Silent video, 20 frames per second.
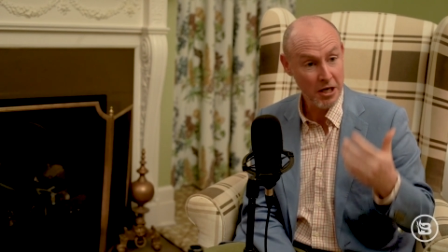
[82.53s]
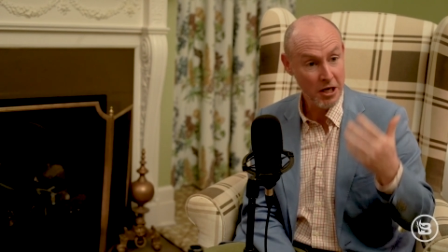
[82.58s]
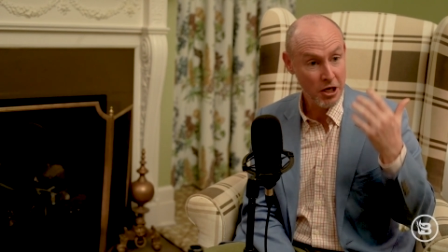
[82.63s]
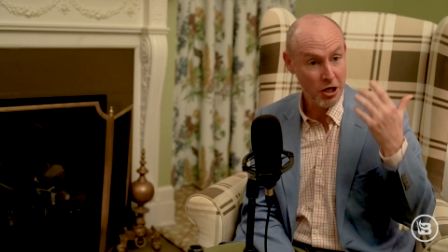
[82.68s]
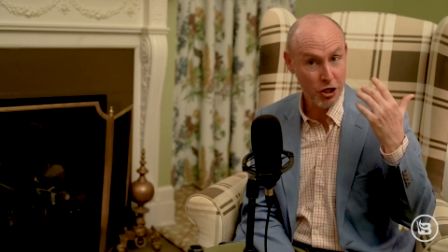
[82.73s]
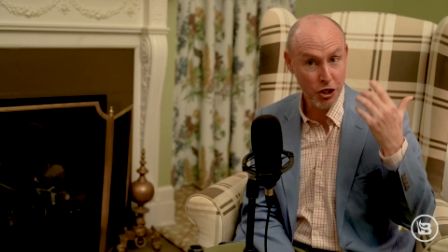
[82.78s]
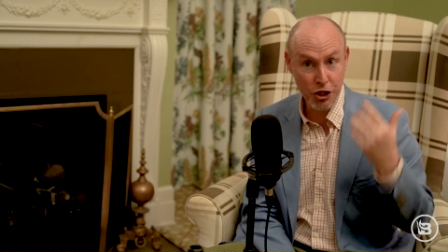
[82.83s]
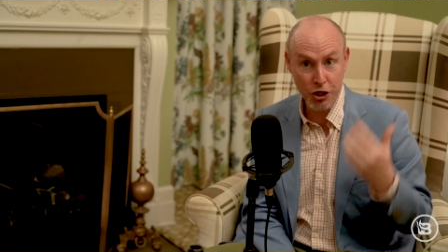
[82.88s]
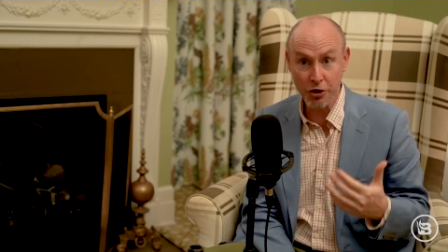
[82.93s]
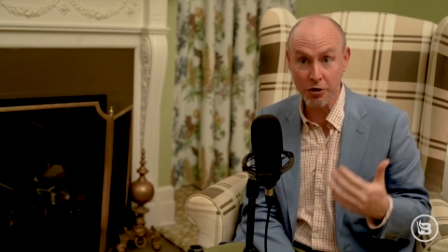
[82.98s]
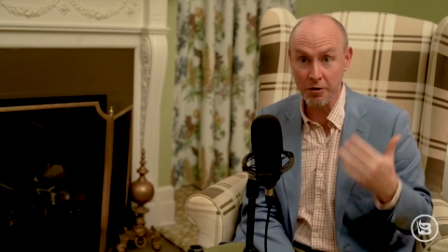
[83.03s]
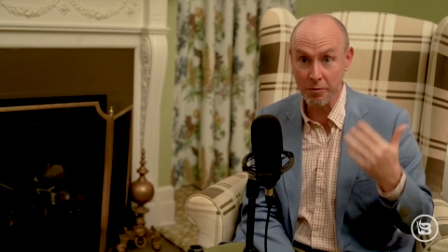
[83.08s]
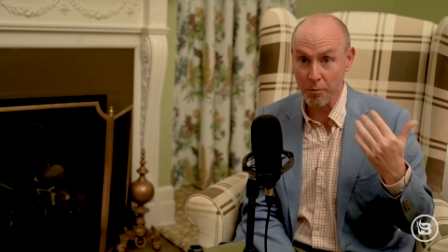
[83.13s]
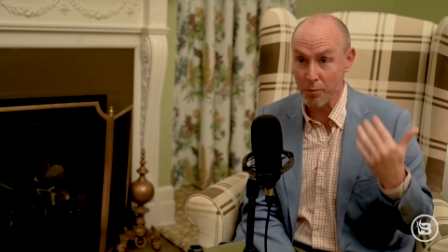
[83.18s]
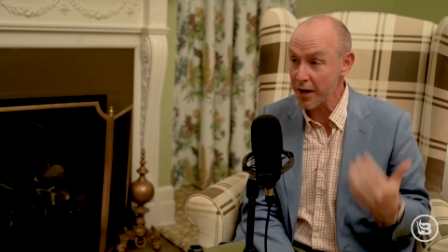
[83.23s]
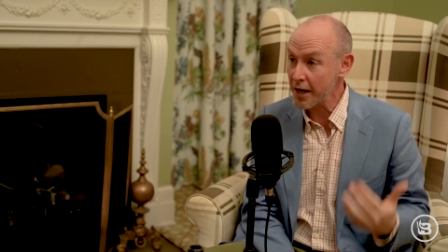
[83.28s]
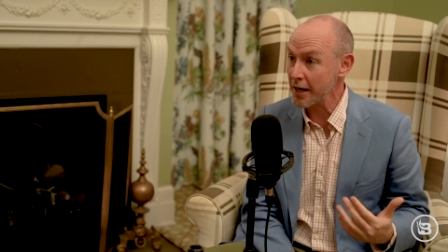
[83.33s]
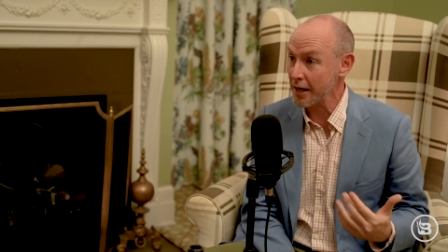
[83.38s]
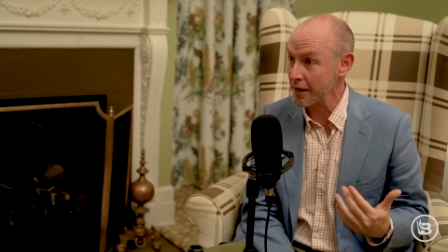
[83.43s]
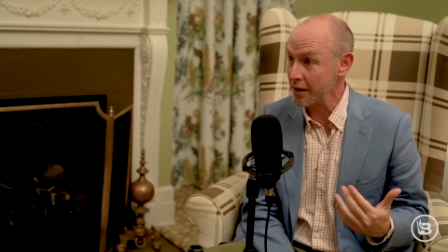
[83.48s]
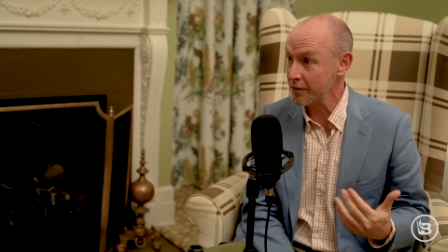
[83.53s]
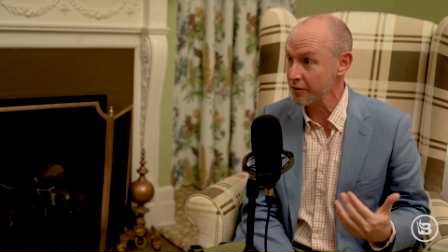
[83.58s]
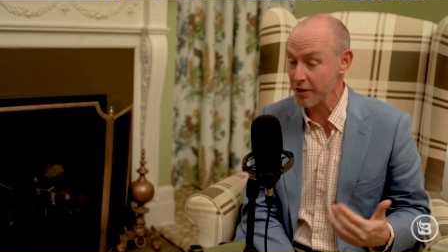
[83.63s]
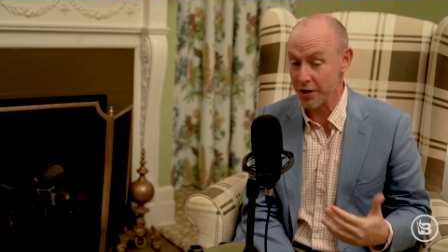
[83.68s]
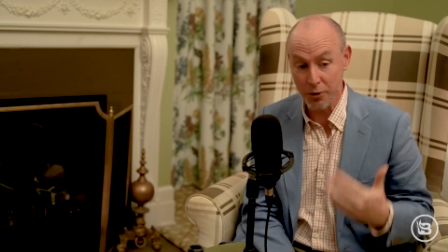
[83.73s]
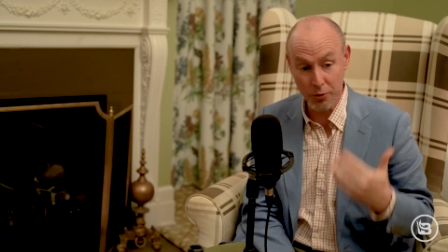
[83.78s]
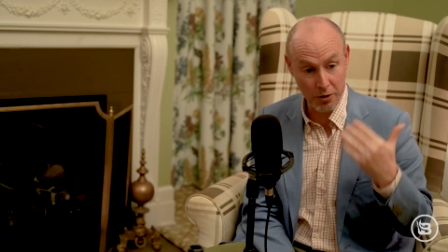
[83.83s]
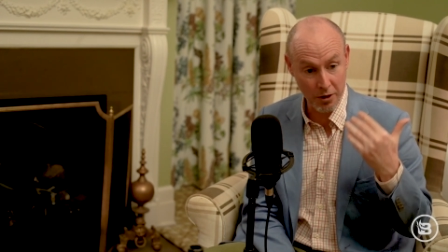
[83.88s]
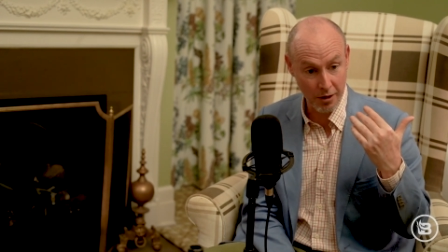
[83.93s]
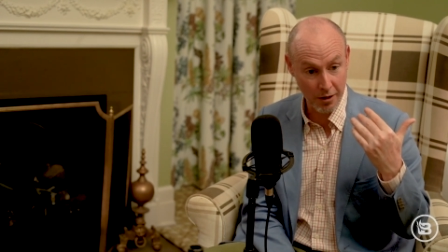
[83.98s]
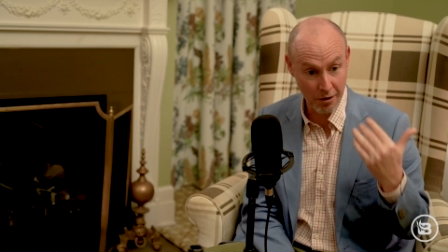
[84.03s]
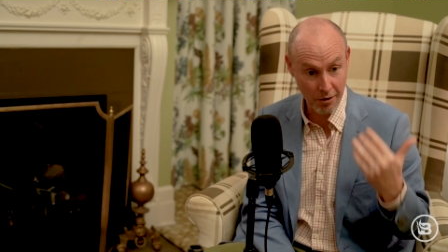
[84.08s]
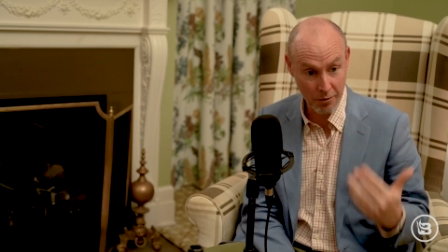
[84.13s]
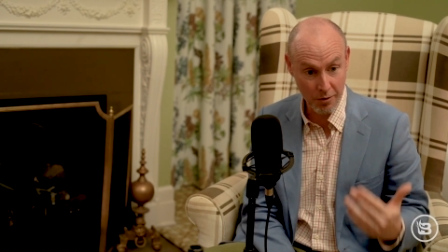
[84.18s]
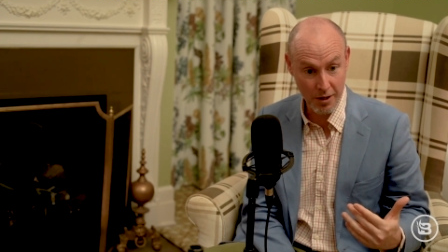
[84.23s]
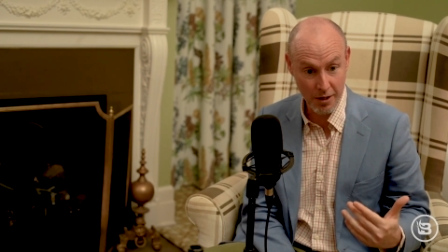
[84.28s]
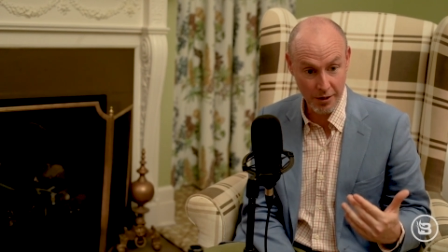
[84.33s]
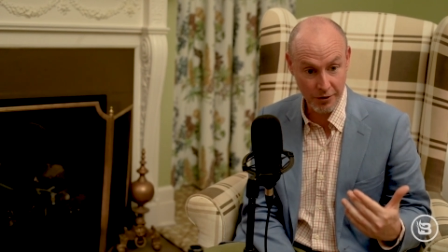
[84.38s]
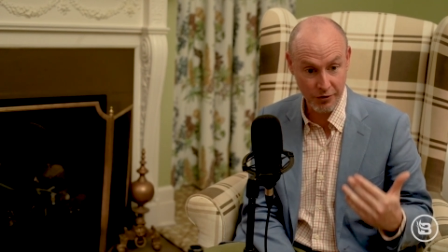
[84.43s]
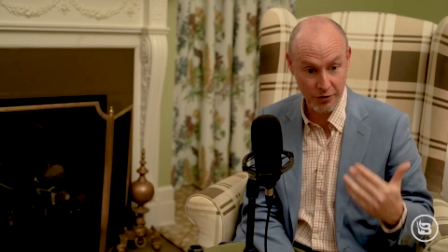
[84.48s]
shouldn't mean that you can
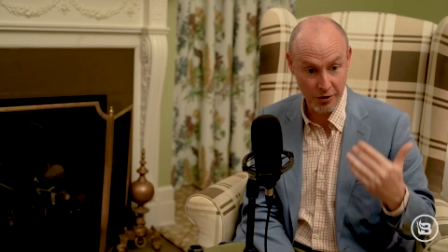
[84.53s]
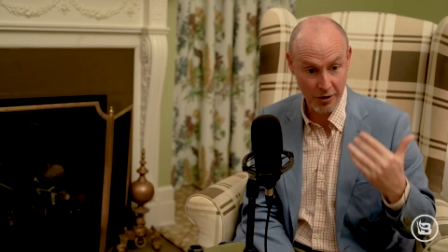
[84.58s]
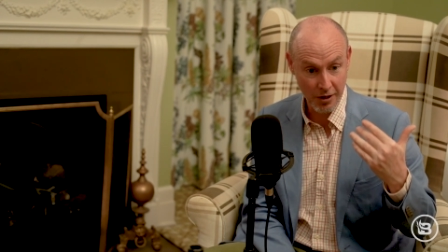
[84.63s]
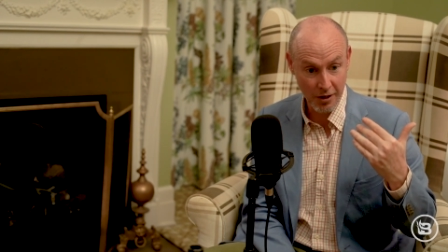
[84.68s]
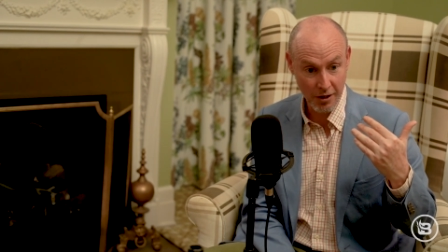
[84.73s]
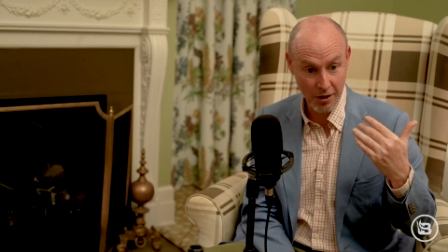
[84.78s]
coerce